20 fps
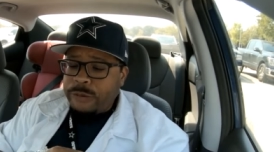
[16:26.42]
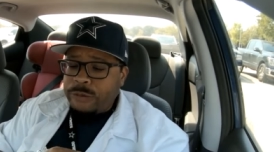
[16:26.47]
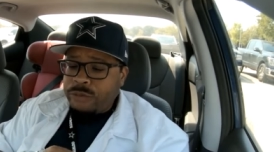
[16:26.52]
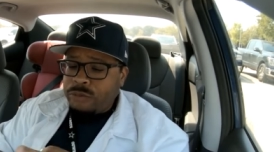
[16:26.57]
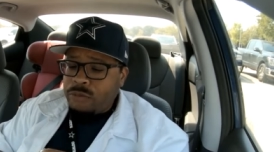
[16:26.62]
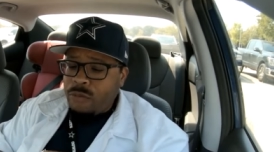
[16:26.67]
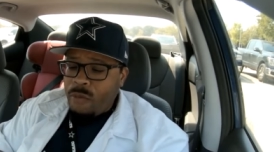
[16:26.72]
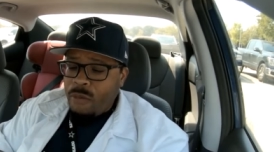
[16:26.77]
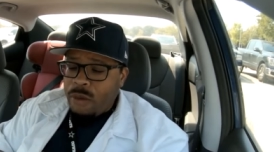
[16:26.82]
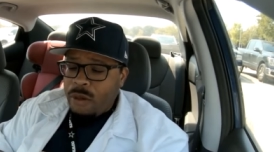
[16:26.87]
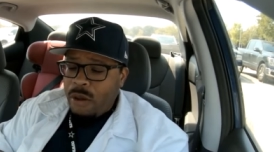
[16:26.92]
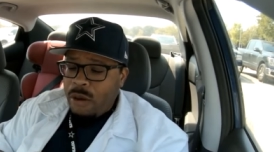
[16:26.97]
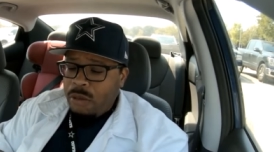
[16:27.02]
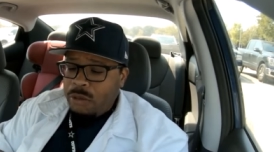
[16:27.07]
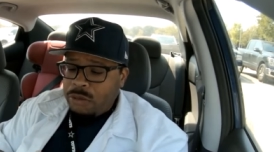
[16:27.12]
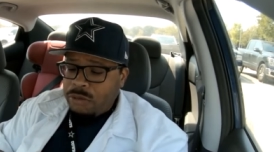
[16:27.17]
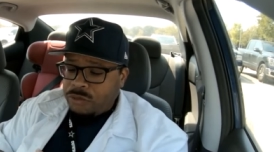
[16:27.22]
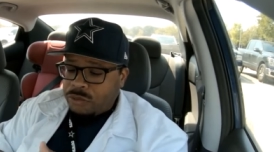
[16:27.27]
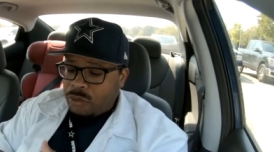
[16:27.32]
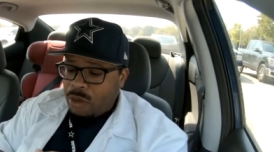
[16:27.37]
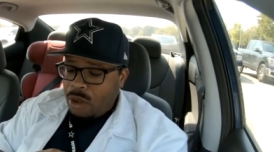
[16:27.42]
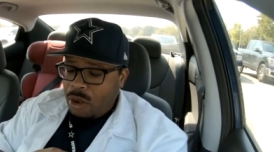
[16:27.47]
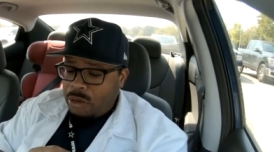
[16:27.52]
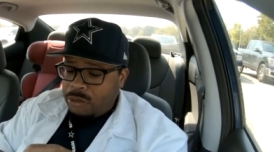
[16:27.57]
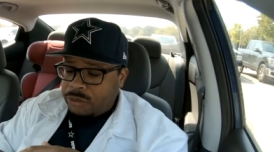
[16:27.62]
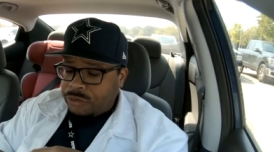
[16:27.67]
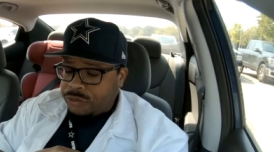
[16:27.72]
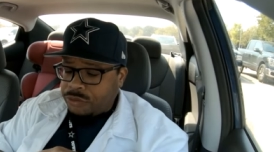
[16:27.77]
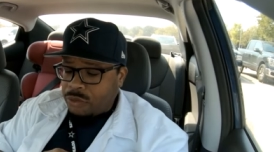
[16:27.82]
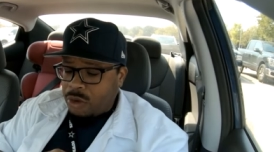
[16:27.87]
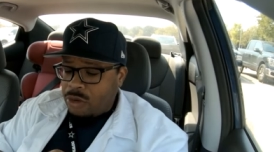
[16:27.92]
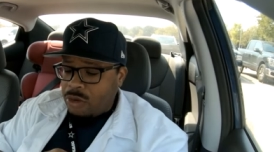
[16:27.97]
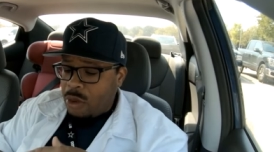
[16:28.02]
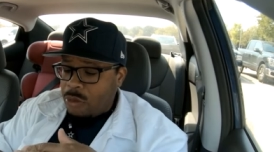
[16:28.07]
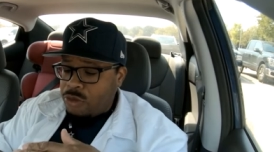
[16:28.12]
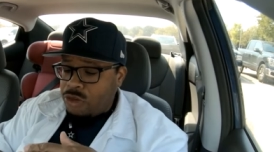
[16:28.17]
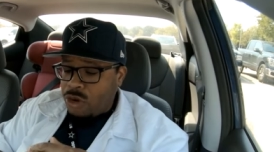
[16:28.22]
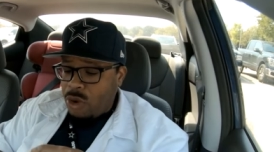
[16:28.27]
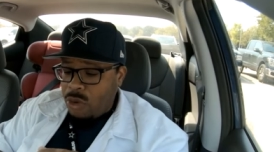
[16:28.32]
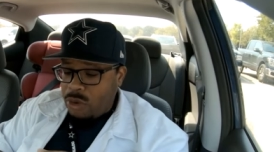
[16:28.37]
be good. 'Cause
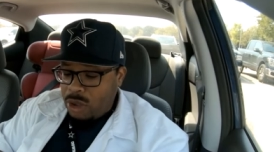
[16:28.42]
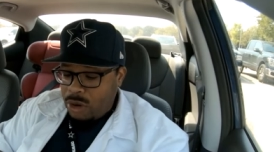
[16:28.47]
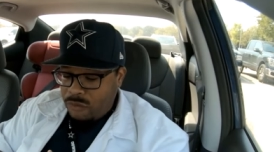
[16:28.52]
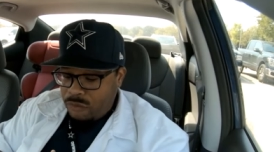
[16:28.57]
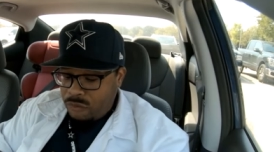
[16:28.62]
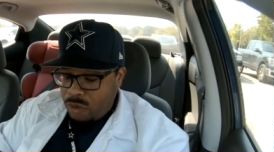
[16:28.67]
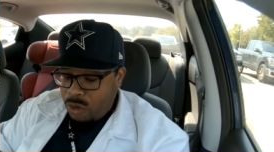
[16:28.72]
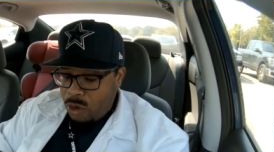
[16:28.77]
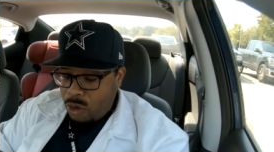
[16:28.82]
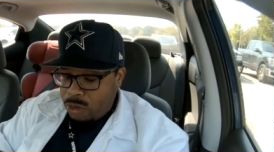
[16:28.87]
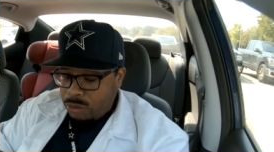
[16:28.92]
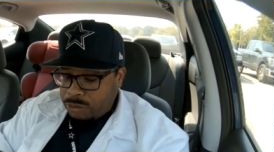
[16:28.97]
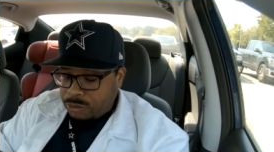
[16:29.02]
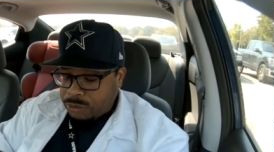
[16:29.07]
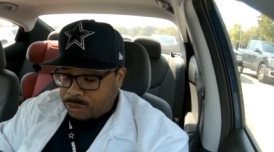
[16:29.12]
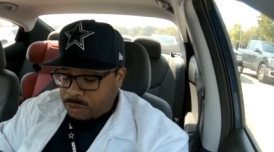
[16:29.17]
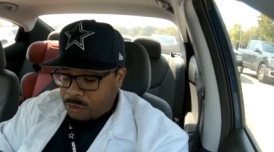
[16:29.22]
I'm sure getting full.